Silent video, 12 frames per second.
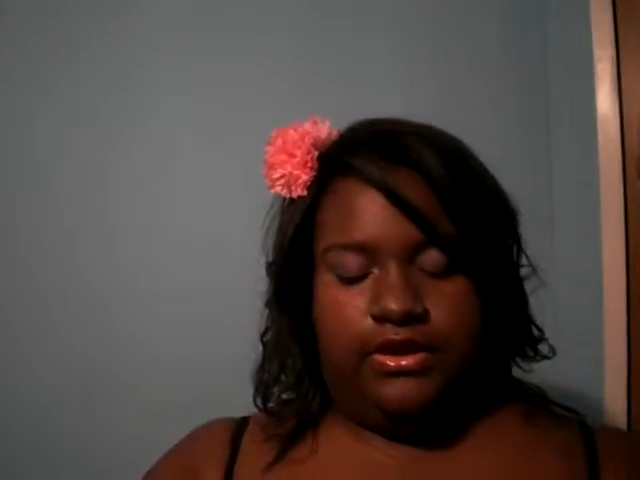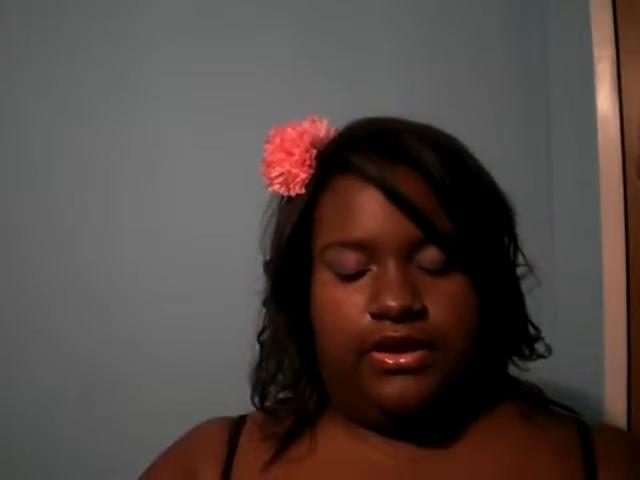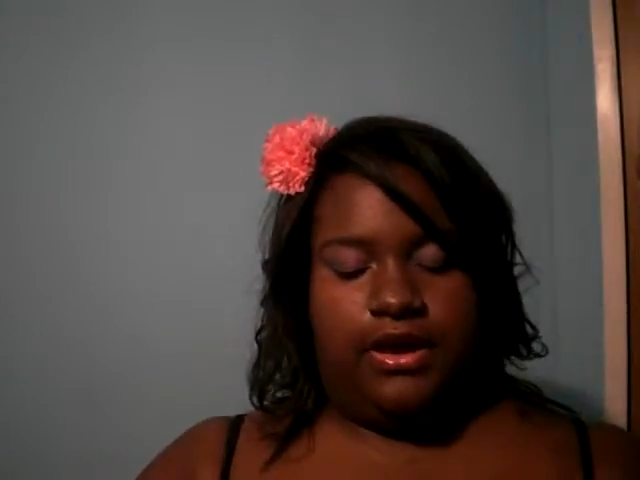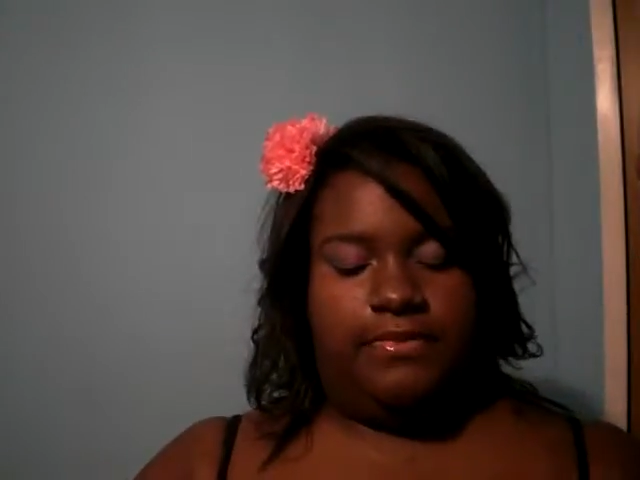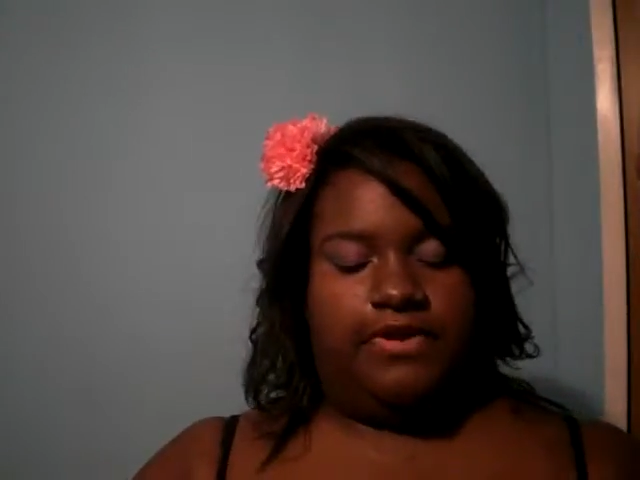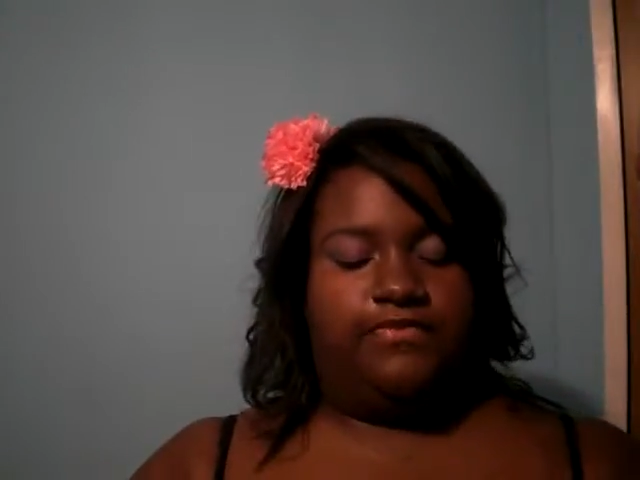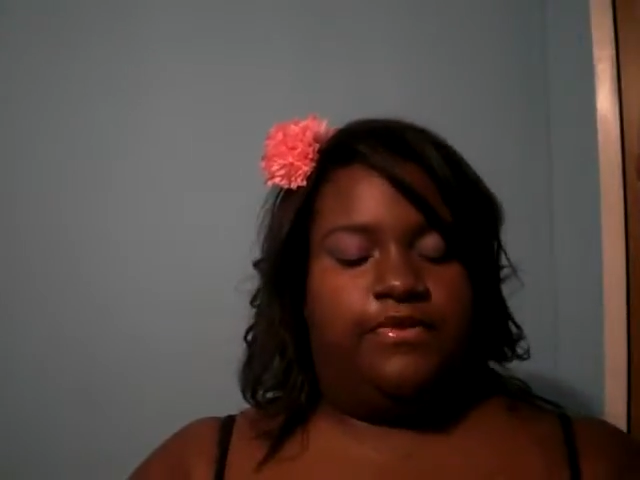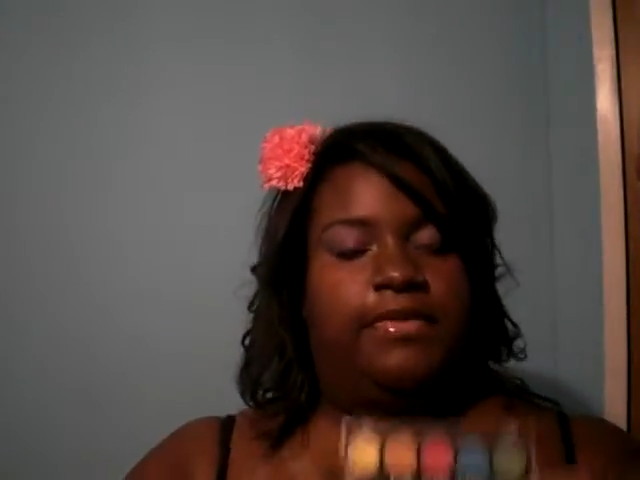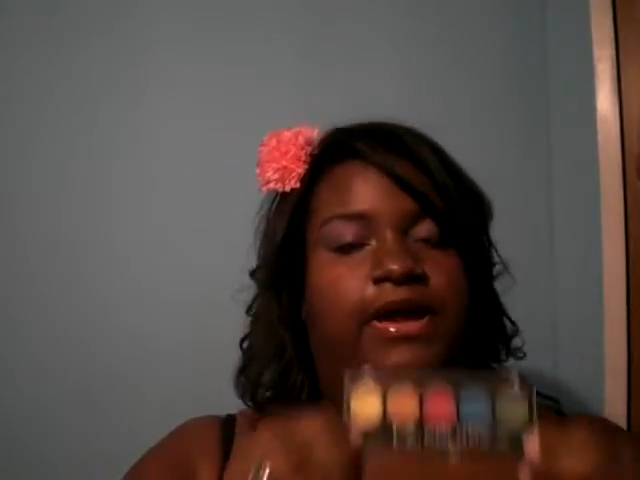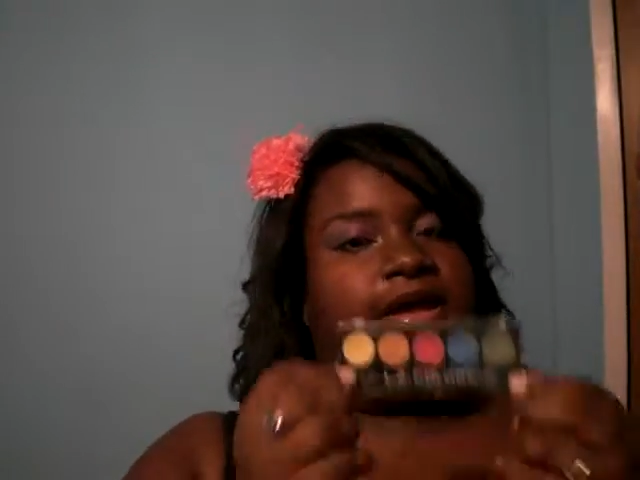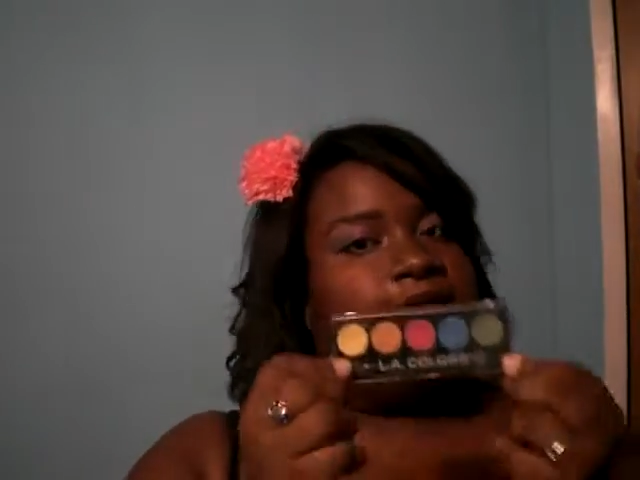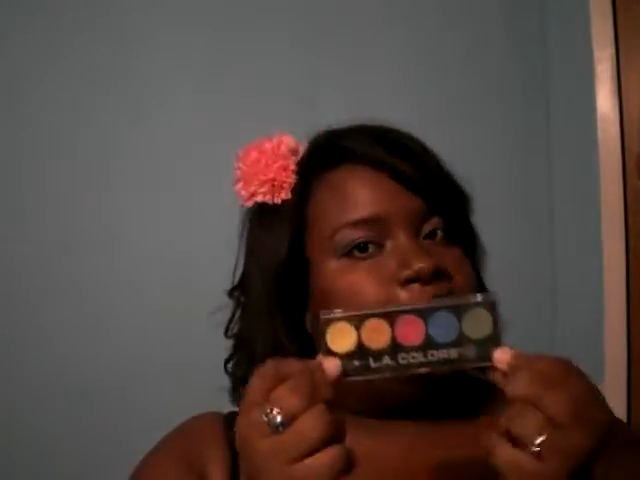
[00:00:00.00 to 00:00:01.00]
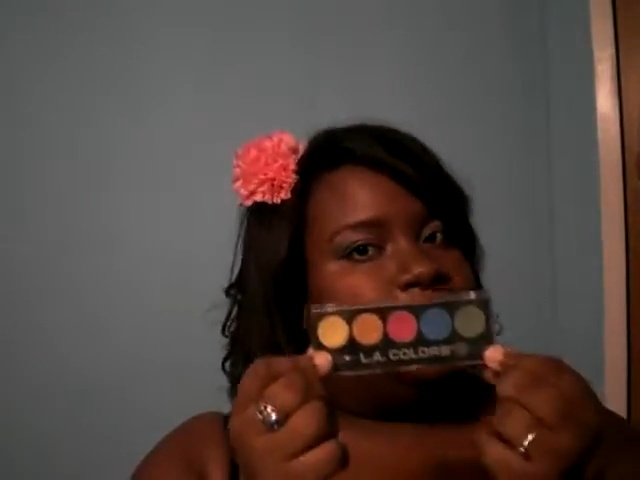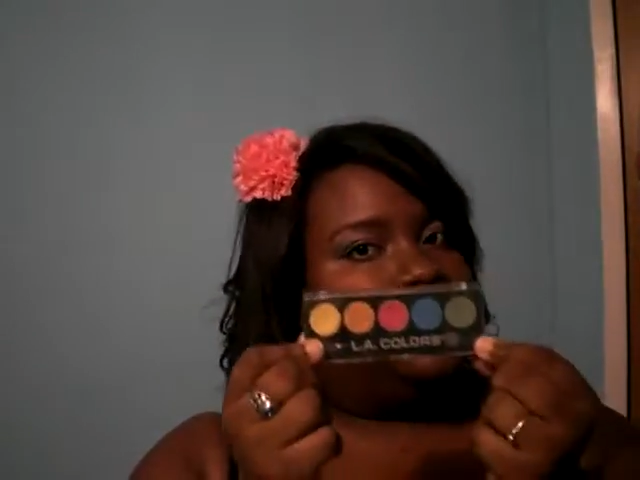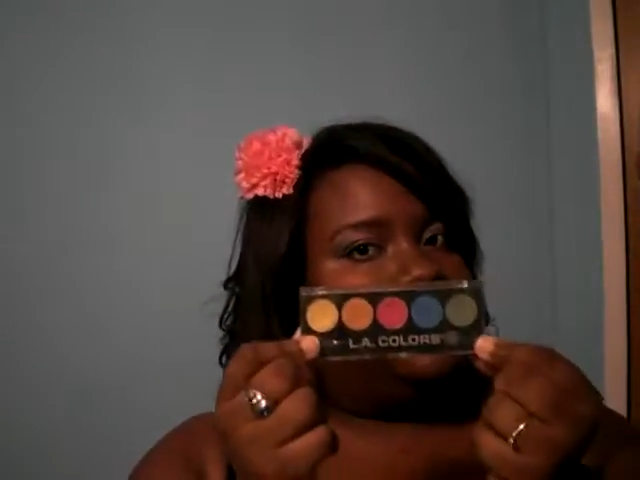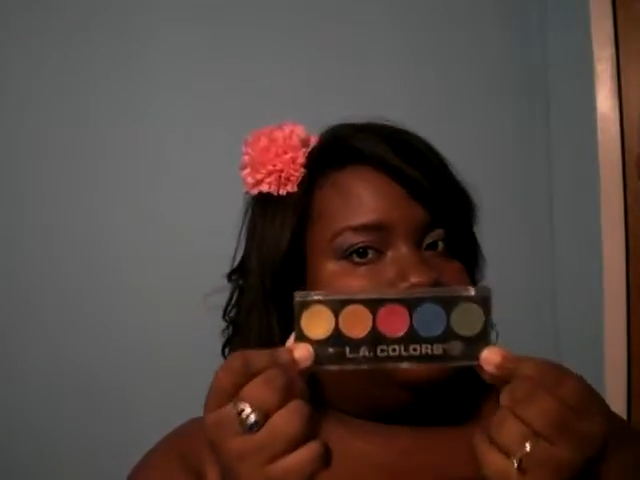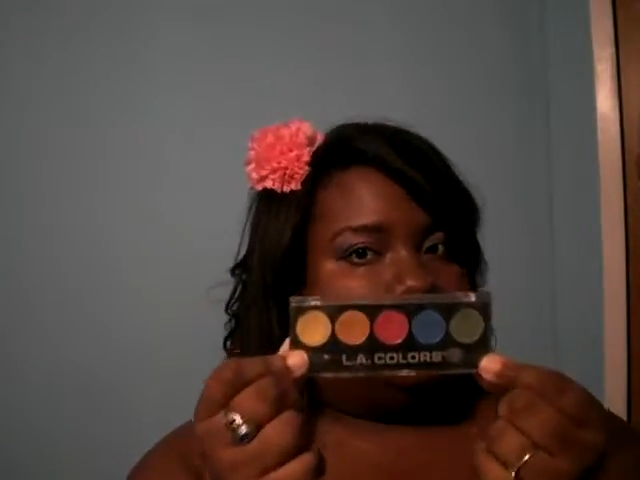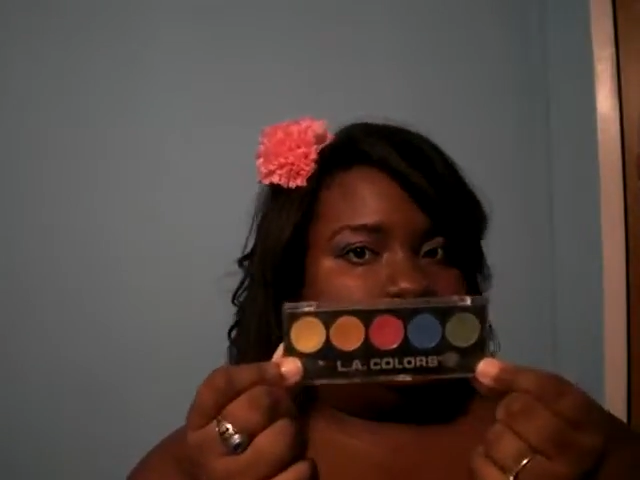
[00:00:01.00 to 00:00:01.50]
coming from my LA
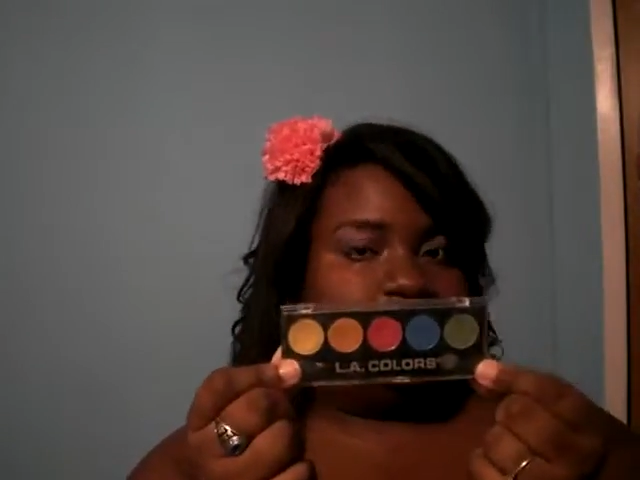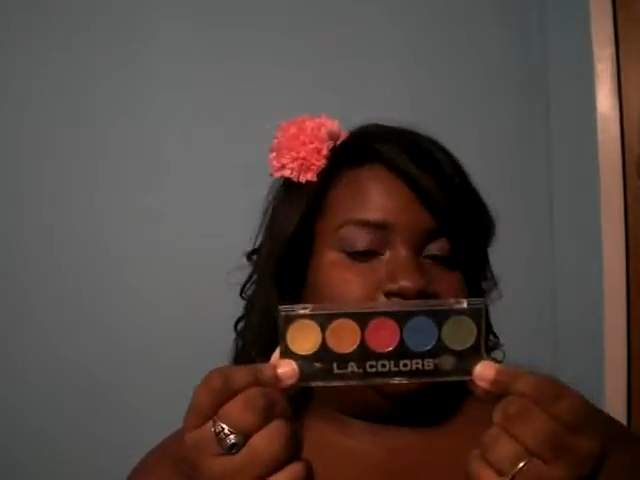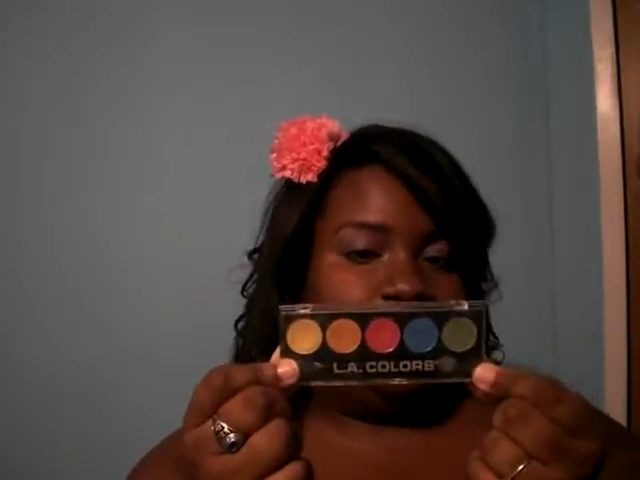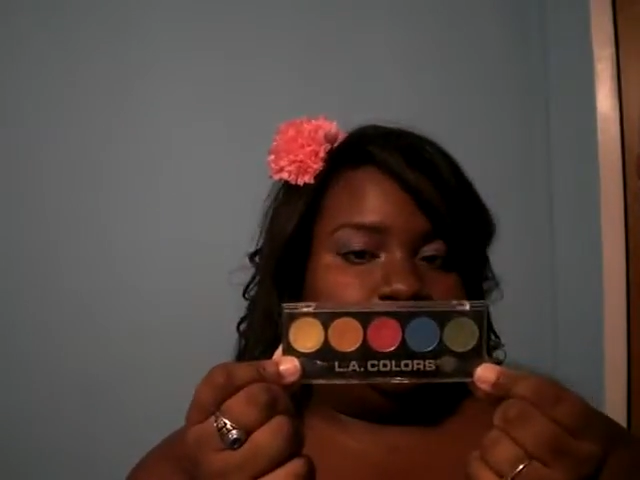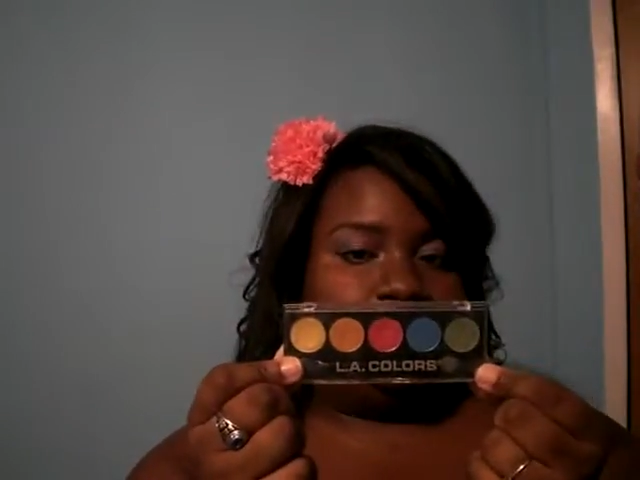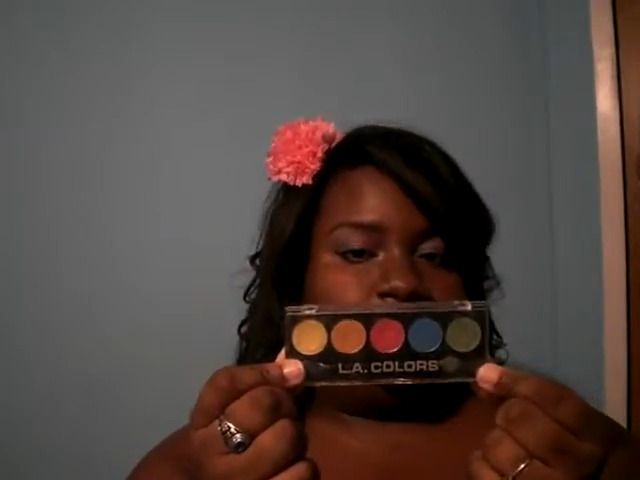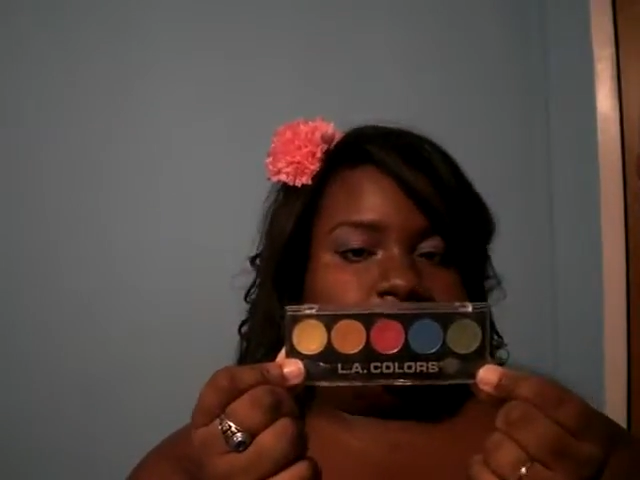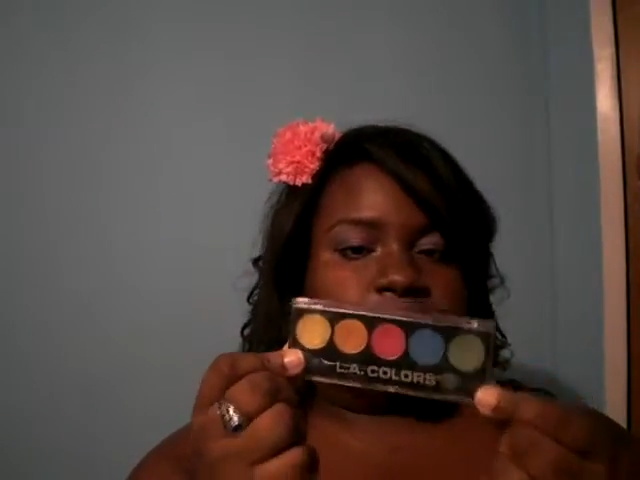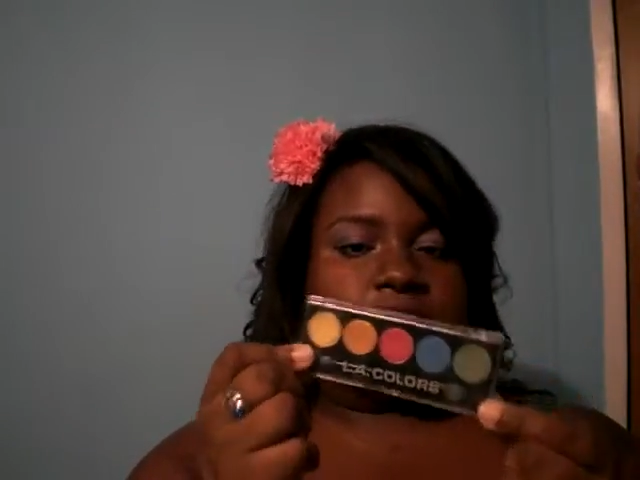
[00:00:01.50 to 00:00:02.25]
Colors palette.